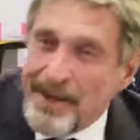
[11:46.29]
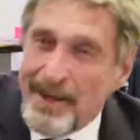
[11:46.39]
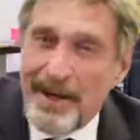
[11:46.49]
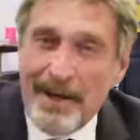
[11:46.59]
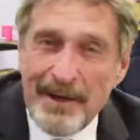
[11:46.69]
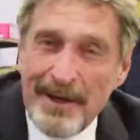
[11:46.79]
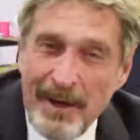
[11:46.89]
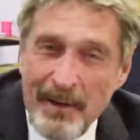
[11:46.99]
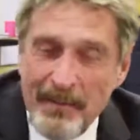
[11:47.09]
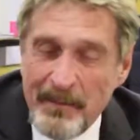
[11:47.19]

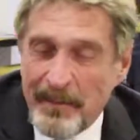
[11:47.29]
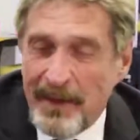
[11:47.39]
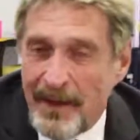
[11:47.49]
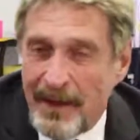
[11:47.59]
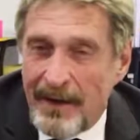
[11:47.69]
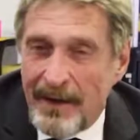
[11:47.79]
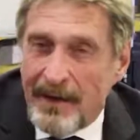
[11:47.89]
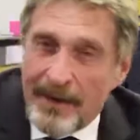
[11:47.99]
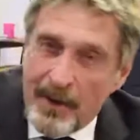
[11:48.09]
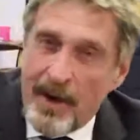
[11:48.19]
then
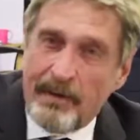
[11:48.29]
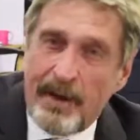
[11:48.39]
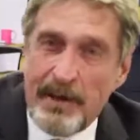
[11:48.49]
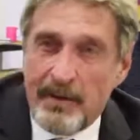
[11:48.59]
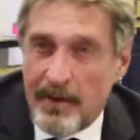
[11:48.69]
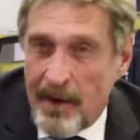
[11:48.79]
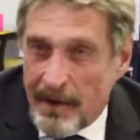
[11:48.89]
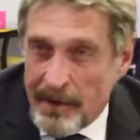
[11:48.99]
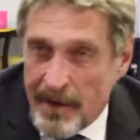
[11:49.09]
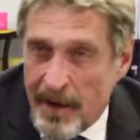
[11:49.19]
you have keystroke
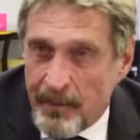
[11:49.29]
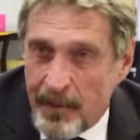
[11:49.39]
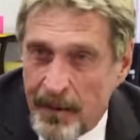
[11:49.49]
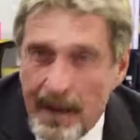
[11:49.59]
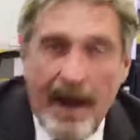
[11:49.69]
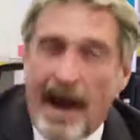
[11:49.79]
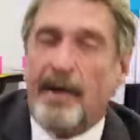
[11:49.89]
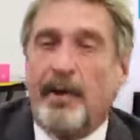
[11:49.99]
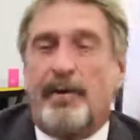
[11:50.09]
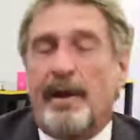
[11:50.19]
locking software.
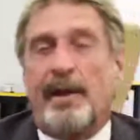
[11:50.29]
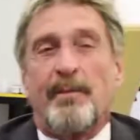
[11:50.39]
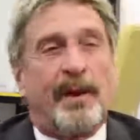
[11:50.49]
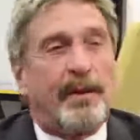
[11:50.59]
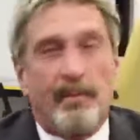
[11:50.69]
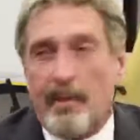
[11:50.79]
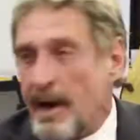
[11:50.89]
How do you think they make their